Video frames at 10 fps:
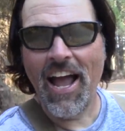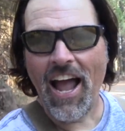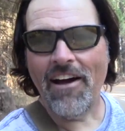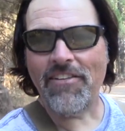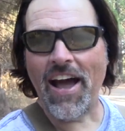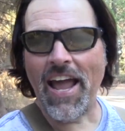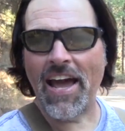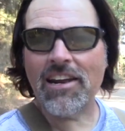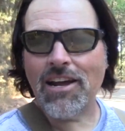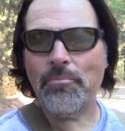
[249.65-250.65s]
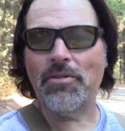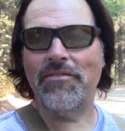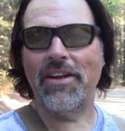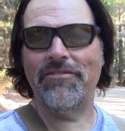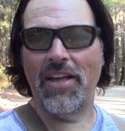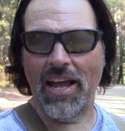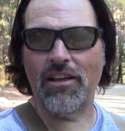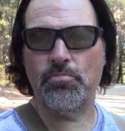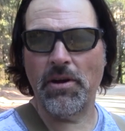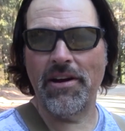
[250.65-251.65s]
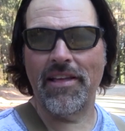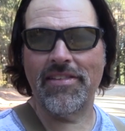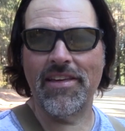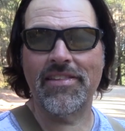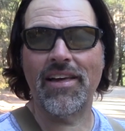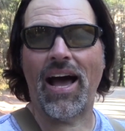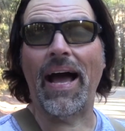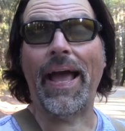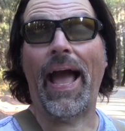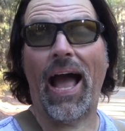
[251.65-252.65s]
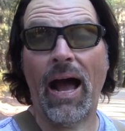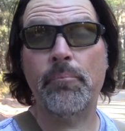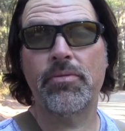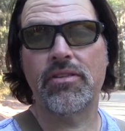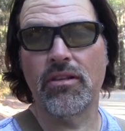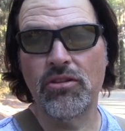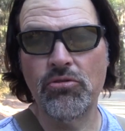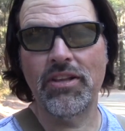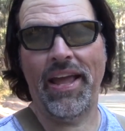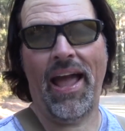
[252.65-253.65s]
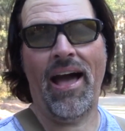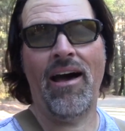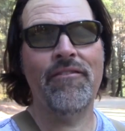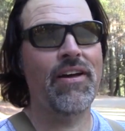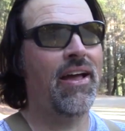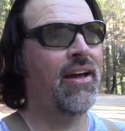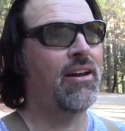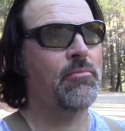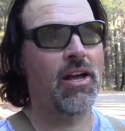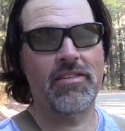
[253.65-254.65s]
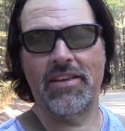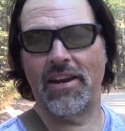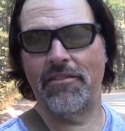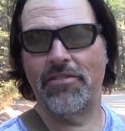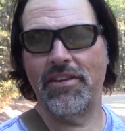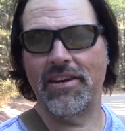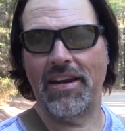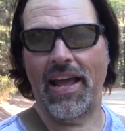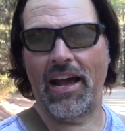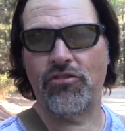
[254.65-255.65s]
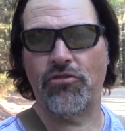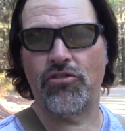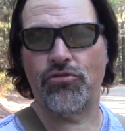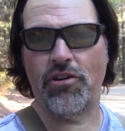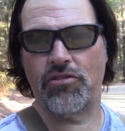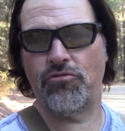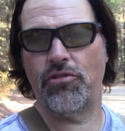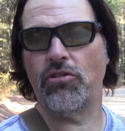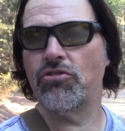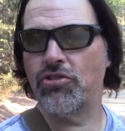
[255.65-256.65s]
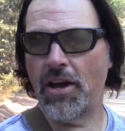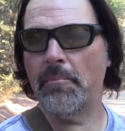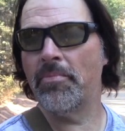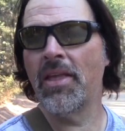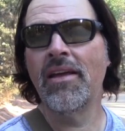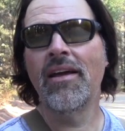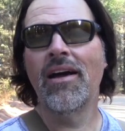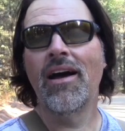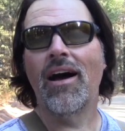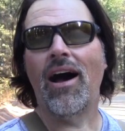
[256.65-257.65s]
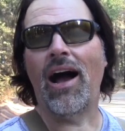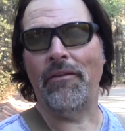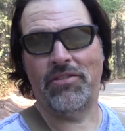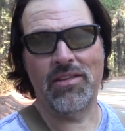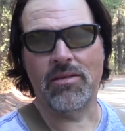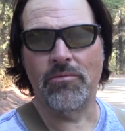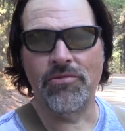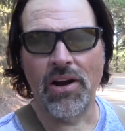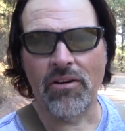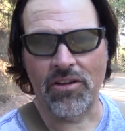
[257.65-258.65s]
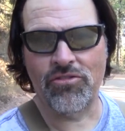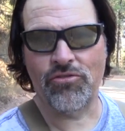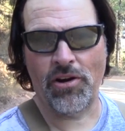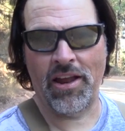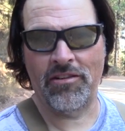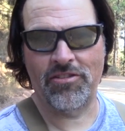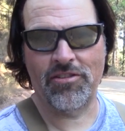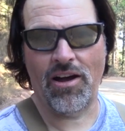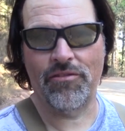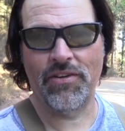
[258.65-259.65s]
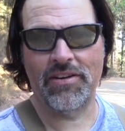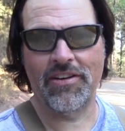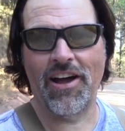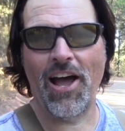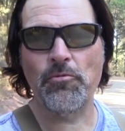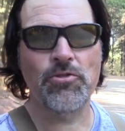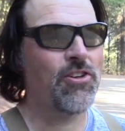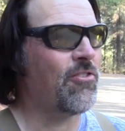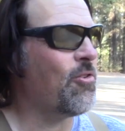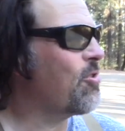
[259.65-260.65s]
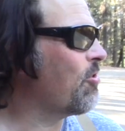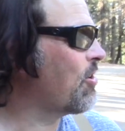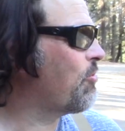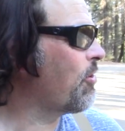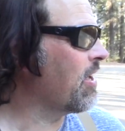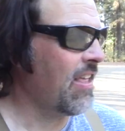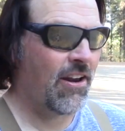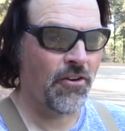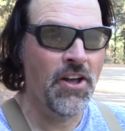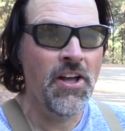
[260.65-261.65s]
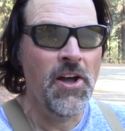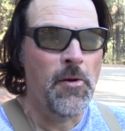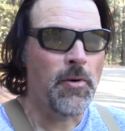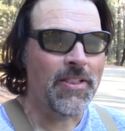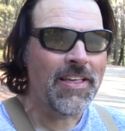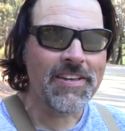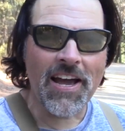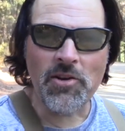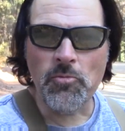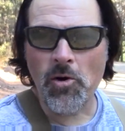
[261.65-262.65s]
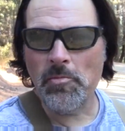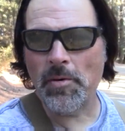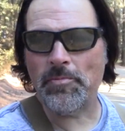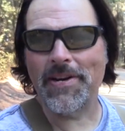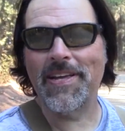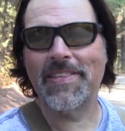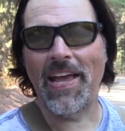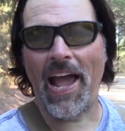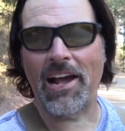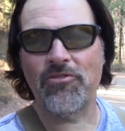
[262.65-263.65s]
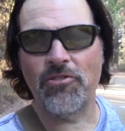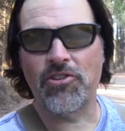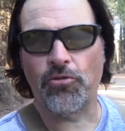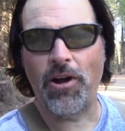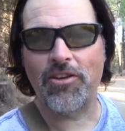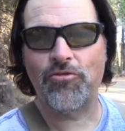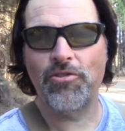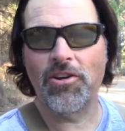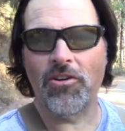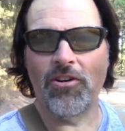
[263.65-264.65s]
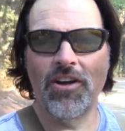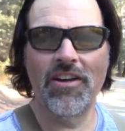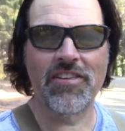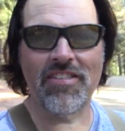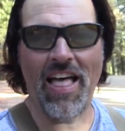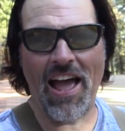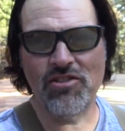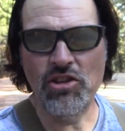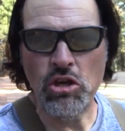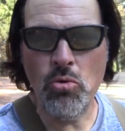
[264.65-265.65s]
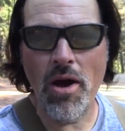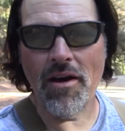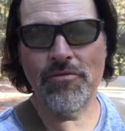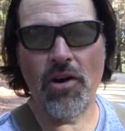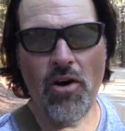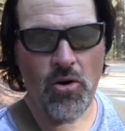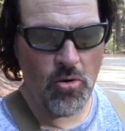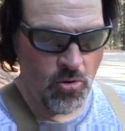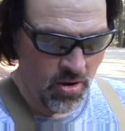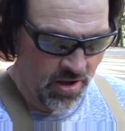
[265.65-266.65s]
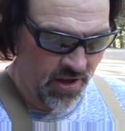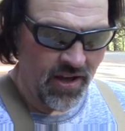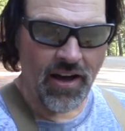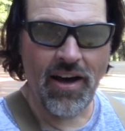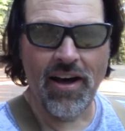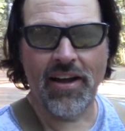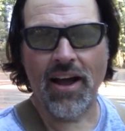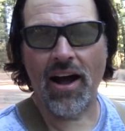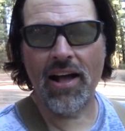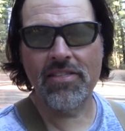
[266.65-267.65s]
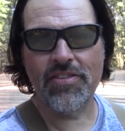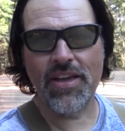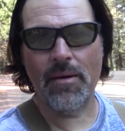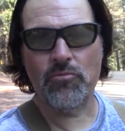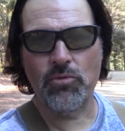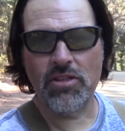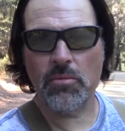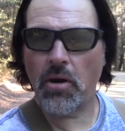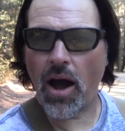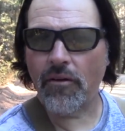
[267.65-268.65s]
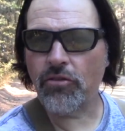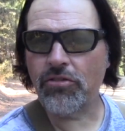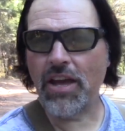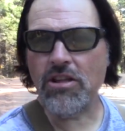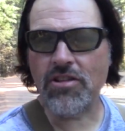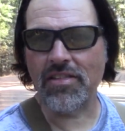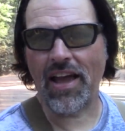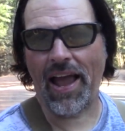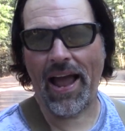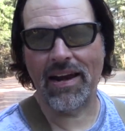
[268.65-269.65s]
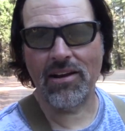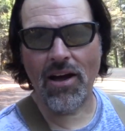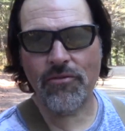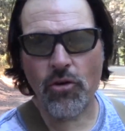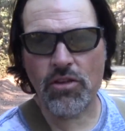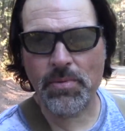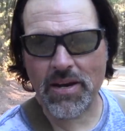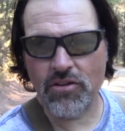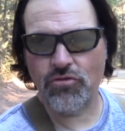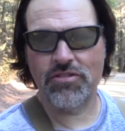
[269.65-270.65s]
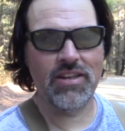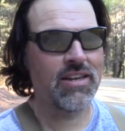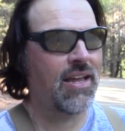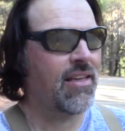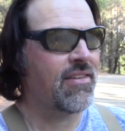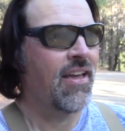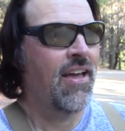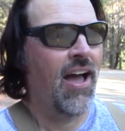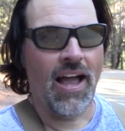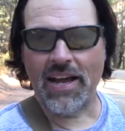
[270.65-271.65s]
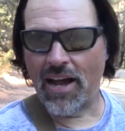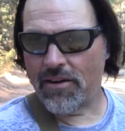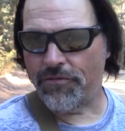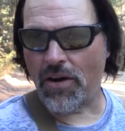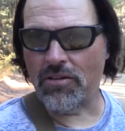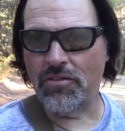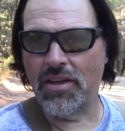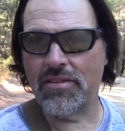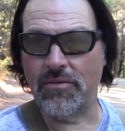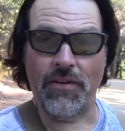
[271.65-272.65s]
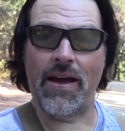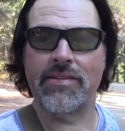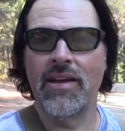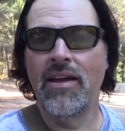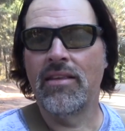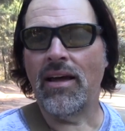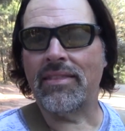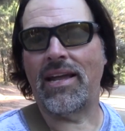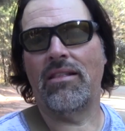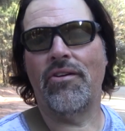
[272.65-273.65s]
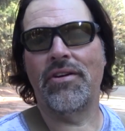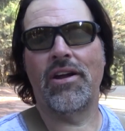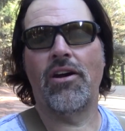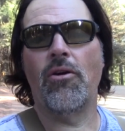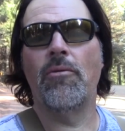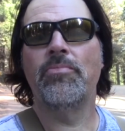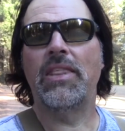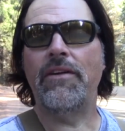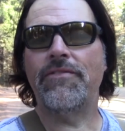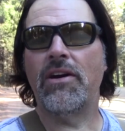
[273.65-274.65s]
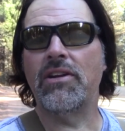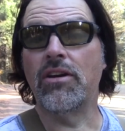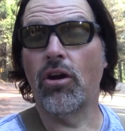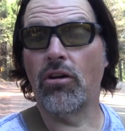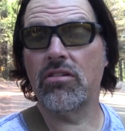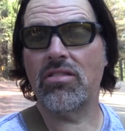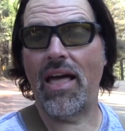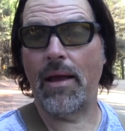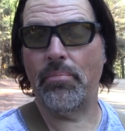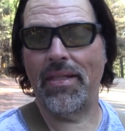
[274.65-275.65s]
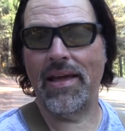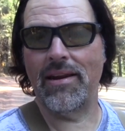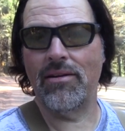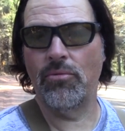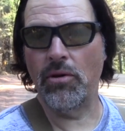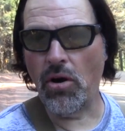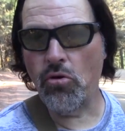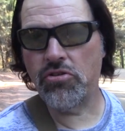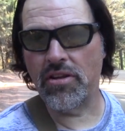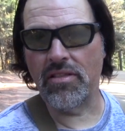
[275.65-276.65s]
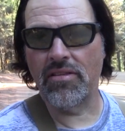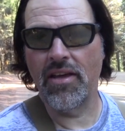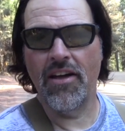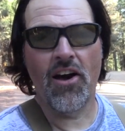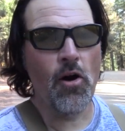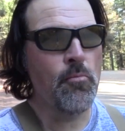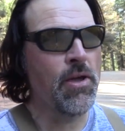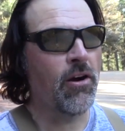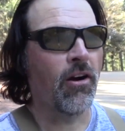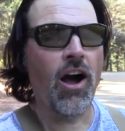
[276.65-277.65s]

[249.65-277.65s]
have I had a couple of experiences? I absolutely have, and I'm not saying I've seen an extraterrestrial ship. I've seen some very strange stuff, and I will share those stories for you later. But let's kind of warm up on this extraterrestrial / UFO concept with some conversations I had. Now, I've always been interested in this. I kind of follow this. In fact, not that long ago, they found an Earth-like planet with oceans a mere